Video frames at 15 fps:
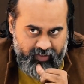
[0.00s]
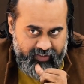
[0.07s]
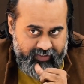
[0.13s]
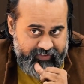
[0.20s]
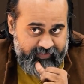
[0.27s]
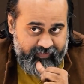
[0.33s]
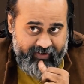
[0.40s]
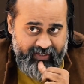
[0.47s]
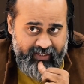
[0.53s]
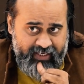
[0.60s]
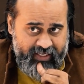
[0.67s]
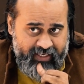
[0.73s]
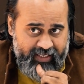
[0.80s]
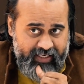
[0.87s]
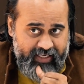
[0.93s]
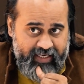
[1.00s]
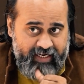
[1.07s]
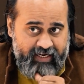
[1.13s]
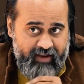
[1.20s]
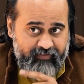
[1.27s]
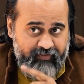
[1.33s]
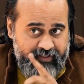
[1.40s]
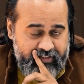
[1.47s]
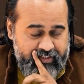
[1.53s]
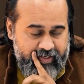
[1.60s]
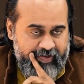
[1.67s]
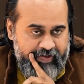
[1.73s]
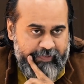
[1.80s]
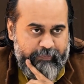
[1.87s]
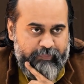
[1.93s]
It is a very
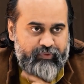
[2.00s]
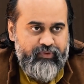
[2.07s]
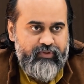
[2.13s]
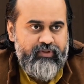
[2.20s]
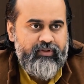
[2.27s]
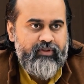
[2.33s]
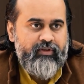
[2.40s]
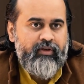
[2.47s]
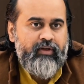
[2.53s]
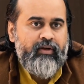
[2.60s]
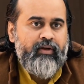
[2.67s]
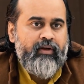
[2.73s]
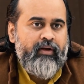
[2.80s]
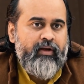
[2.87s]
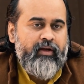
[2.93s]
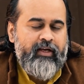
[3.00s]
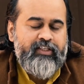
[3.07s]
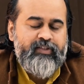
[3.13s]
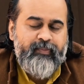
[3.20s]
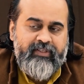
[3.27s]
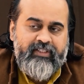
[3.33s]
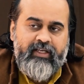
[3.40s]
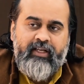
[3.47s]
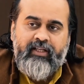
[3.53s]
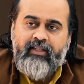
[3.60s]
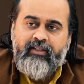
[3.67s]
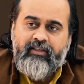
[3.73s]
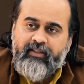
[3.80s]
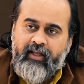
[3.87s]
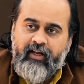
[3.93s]
inefficient approach, especially
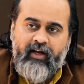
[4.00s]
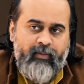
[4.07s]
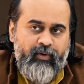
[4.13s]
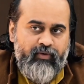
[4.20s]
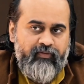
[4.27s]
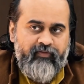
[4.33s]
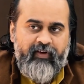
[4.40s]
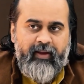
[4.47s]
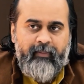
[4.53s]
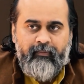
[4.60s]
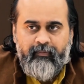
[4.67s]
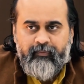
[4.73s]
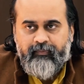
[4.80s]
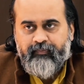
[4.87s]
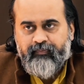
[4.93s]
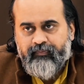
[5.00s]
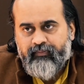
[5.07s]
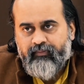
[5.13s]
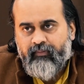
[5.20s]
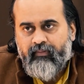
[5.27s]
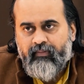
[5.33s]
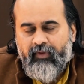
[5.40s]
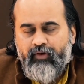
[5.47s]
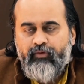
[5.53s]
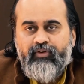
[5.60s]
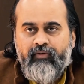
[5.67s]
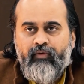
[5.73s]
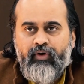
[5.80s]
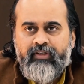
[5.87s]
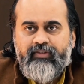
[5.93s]
the thing about fame. You
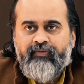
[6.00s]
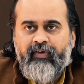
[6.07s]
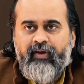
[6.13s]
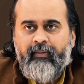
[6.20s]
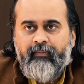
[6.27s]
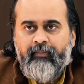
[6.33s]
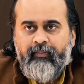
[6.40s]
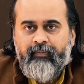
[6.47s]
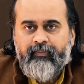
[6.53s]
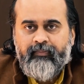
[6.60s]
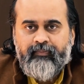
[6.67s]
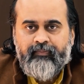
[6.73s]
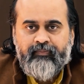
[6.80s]
see, what is fame?